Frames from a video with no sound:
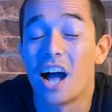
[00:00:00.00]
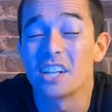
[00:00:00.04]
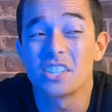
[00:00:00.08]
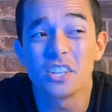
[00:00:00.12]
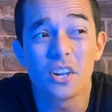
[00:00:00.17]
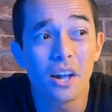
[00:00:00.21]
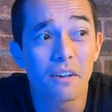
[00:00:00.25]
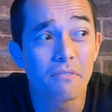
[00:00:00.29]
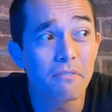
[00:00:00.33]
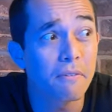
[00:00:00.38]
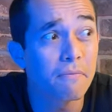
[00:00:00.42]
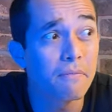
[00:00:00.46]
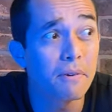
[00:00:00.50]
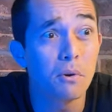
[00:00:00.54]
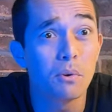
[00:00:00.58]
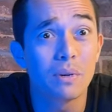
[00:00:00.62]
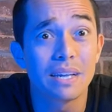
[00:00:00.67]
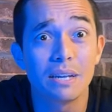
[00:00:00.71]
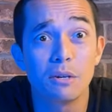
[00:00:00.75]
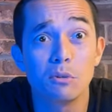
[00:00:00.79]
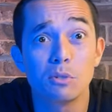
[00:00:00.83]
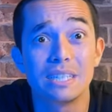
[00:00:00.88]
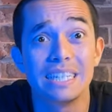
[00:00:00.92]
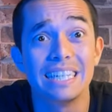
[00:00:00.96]
I don't have to feel
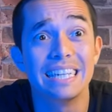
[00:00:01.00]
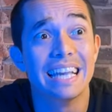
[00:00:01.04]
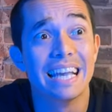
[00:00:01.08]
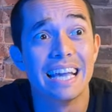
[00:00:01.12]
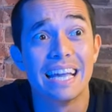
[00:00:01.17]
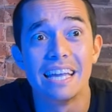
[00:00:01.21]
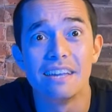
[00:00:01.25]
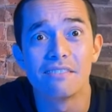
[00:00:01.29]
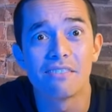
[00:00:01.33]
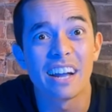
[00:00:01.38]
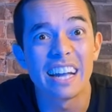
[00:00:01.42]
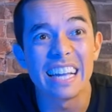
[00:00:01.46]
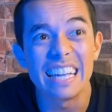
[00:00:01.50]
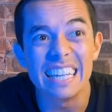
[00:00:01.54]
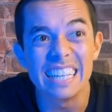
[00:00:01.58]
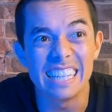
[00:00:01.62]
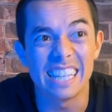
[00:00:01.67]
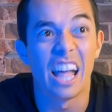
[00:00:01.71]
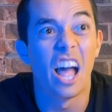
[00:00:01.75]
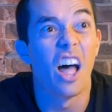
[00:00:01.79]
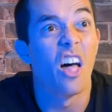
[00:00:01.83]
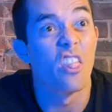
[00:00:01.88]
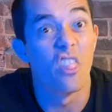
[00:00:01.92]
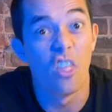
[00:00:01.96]
guilty if I eat
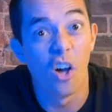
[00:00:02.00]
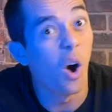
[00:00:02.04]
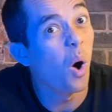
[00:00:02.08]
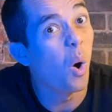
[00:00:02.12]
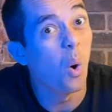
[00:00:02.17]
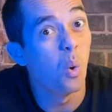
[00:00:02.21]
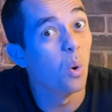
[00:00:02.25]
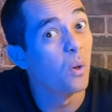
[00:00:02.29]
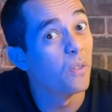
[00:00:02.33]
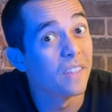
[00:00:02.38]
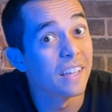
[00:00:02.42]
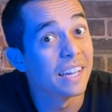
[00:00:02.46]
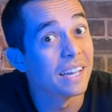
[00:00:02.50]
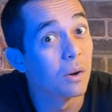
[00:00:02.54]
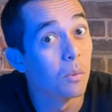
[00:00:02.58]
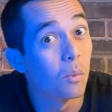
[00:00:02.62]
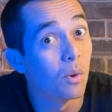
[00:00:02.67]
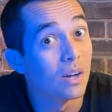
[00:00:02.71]
the whole thing in